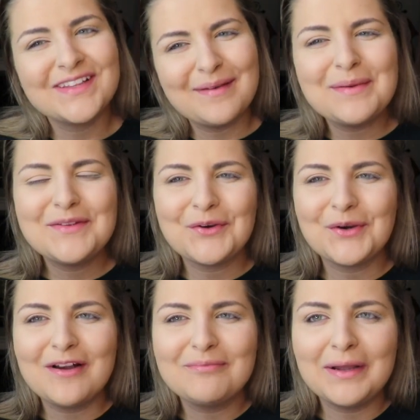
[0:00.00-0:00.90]
Let me
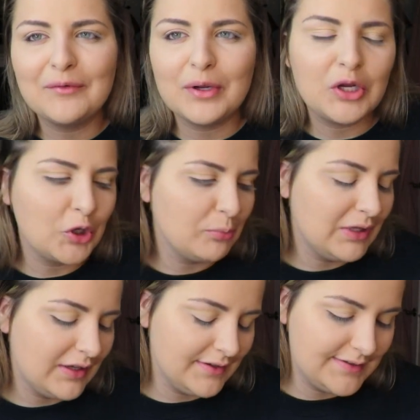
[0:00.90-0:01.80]
turn off my ringer
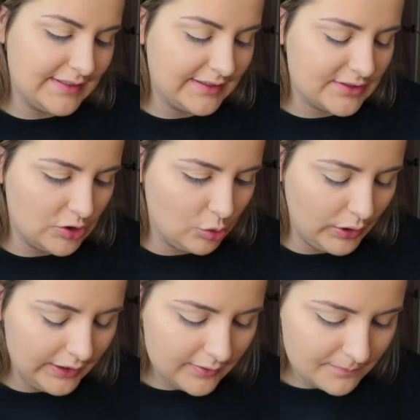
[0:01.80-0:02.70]
because that's
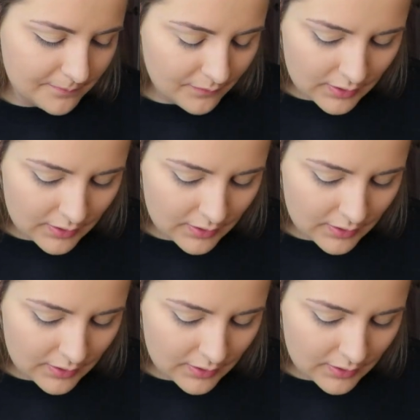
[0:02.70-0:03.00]
annoying.